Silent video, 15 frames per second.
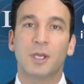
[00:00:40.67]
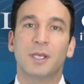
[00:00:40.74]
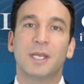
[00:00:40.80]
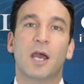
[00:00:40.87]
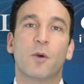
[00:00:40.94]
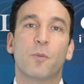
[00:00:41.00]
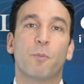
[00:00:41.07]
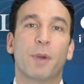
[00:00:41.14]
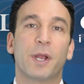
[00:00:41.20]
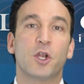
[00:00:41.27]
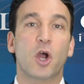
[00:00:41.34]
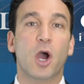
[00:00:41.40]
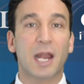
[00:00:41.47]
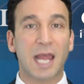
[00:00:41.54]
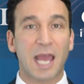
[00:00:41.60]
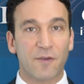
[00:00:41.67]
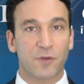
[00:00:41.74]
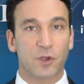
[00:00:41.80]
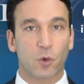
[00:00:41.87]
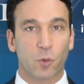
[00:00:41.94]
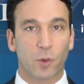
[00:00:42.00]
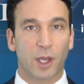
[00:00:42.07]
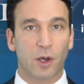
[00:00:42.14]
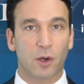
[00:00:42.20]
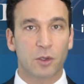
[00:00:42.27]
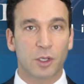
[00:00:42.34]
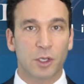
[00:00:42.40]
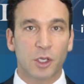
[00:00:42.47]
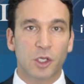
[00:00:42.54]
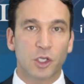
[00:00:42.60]
Now, by not having a
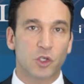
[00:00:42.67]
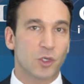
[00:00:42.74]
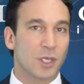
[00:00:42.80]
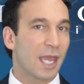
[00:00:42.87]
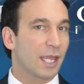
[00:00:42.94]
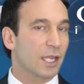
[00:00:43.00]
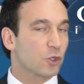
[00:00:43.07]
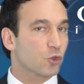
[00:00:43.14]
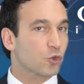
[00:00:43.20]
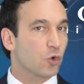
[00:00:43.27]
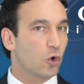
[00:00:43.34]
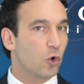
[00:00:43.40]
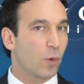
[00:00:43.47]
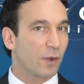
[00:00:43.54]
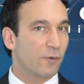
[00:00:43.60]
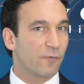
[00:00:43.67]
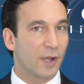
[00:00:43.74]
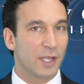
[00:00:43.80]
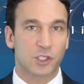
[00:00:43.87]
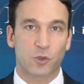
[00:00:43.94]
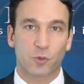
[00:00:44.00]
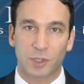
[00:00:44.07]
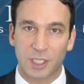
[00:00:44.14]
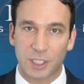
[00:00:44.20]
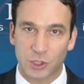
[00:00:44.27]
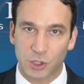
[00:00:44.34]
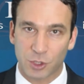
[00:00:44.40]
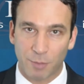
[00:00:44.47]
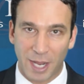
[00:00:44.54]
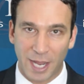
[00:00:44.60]
will, you can't control when funds are
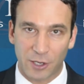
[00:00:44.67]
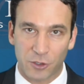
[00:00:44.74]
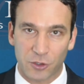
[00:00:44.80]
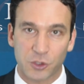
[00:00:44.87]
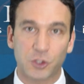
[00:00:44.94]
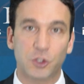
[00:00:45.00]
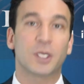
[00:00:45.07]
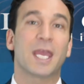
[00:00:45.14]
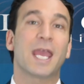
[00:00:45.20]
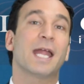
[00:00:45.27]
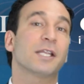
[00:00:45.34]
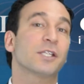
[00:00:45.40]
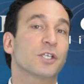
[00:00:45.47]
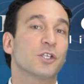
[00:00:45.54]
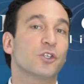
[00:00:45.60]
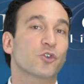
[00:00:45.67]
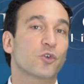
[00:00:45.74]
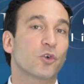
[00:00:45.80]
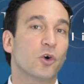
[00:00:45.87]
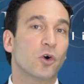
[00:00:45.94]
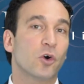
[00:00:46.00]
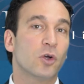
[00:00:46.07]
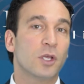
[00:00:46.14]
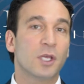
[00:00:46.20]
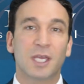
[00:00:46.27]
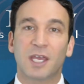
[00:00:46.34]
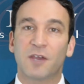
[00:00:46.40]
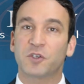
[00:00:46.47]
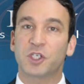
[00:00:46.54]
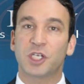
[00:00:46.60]
released to minors. You can't control
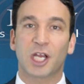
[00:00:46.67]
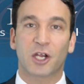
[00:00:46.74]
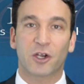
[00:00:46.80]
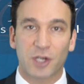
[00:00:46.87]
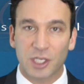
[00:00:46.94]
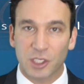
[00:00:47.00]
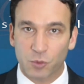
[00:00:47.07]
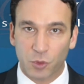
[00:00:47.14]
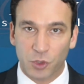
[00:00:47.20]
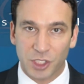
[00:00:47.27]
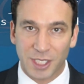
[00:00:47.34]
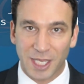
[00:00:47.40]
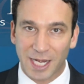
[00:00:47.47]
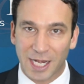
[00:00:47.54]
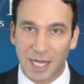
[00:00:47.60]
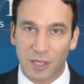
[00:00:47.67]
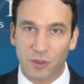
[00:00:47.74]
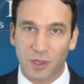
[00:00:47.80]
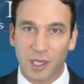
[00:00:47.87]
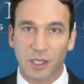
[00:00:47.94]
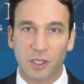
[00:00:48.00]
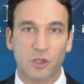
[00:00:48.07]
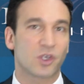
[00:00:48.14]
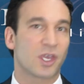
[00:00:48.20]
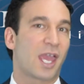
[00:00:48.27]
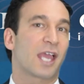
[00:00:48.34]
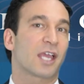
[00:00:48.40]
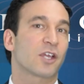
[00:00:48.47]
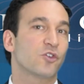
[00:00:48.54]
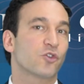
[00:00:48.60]
if charities were to get anything. You
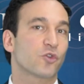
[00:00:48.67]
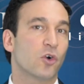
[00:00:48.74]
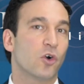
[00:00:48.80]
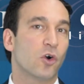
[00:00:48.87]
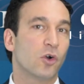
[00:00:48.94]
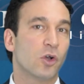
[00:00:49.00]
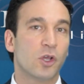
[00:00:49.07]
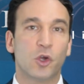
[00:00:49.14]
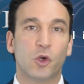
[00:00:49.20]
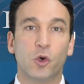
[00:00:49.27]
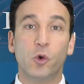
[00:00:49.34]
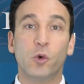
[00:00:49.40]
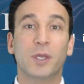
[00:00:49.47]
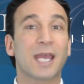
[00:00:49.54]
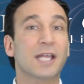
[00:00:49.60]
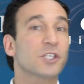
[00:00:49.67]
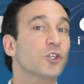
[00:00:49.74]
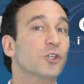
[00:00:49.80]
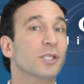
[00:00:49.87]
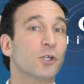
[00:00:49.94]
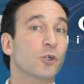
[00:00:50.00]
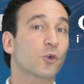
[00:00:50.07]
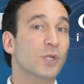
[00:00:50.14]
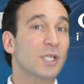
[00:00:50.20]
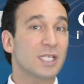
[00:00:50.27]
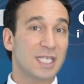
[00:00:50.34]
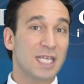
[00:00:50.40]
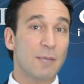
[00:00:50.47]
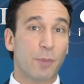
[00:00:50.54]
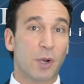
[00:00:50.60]
can't control who gets your little green
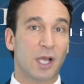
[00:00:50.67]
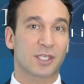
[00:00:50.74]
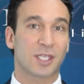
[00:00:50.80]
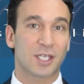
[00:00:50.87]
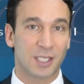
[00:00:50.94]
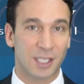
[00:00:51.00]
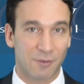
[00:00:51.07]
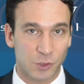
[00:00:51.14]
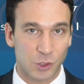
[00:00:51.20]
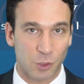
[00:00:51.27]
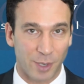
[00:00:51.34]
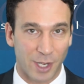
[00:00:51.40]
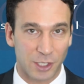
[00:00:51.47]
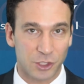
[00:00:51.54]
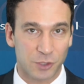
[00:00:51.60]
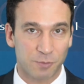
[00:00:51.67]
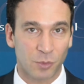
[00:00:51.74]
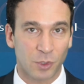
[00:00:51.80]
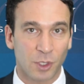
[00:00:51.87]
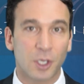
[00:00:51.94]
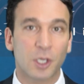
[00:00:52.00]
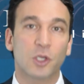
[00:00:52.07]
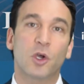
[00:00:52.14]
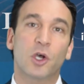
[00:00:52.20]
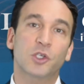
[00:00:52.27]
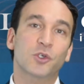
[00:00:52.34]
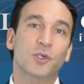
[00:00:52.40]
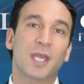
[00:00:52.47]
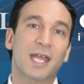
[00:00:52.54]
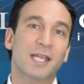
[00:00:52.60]
teapot that you love so much. You
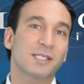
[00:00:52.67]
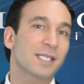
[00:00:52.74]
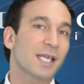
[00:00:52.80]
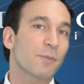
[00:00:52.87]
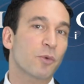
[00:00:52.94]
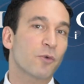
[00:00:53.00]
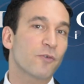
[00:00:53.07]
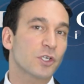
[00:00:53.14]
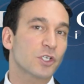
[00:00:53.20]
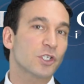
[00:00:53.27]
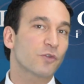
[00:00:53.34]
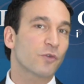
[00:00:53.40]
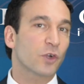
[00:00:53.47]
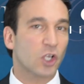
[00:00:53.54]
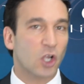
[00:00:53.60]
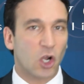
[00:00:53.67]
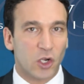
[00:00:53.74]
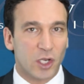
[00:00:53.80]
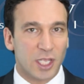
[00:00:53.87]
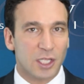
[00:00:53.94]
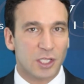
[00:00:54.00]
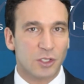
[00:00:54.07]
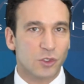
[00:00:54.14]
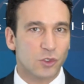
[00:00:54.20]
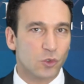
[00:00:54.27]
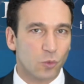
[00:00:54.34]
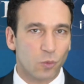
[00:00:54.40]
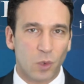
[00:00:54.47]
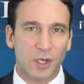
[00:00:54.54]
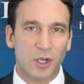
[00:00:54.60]
also can't set provisions for guardians
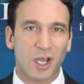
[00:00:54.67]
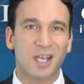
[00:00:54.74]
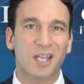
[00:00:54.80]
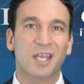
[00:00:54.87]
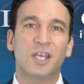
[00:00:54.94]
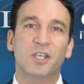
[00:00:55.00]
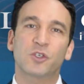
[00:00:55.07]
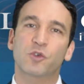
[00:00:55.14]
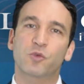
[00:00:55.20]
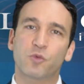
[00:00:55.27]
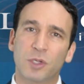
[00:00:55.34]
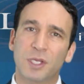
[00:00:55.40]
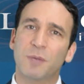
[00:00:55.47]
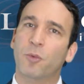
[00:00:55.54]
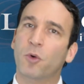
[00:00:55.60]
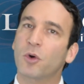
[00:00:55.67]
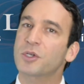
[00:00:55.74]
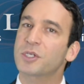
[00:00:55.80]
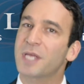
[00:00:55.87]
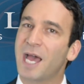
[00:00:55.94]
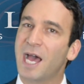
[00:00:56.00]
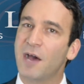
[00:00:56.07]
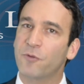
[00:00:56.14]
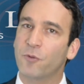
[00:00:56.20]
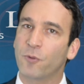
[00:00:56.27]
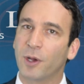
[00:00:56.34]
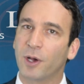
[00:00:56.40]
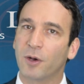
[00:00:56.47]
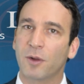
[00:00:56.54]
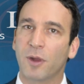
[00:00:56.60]
or whatnot. So it's really important to have a
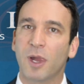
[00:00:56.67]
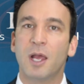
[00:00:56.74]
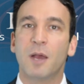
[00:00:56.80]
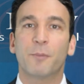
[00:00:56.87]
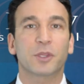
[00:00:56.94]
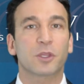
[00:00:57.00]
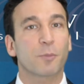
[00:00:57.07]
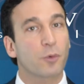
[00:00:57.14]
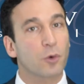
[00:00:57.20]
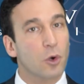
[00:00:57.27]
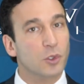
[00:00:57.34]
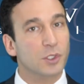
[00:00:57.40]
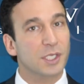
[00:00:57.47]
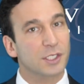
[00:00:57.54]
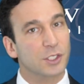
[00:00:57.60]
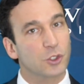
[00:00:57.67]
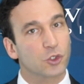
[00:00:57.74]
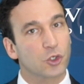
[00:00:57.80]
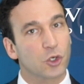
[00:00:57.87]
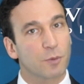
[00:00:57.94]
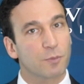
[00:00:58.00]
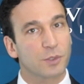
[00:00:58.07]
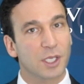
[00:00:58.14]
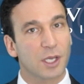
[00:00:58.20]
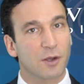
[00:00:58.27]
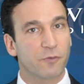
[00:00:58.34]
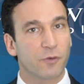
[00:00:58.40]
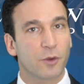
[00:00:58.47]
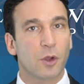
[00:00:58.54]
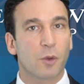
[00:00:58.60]
will. But the process in terms
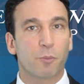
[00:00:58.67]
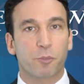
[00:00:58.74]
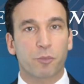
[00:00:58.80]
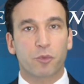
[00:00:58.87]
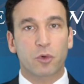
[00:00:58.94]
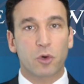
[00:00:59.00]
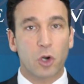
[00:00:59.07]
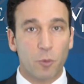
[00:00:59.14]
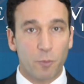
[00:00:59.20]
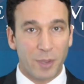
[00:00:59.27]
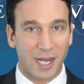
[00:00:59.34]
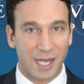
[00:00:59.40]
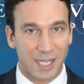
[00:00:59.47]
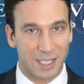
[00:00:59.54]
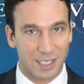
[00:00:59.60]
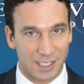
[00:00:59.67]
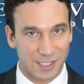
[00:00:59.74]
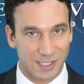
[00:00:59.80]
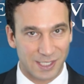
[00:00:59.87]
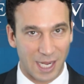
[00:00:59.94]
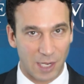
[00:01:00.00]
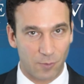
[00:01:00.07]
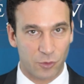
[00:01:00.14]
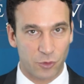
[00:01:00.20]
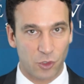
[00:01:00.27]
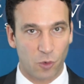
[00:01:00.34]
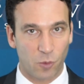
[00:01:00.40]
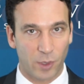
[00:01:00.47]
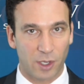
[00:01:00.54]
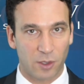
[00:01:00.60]
of probating an estate with
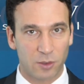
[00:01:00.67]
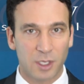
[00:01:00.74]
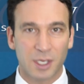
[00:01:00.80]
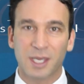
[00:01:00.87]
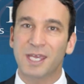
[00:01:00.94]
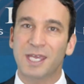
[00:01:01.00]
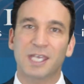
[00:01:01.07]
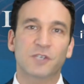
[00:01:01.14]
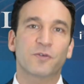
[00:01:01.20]
no will is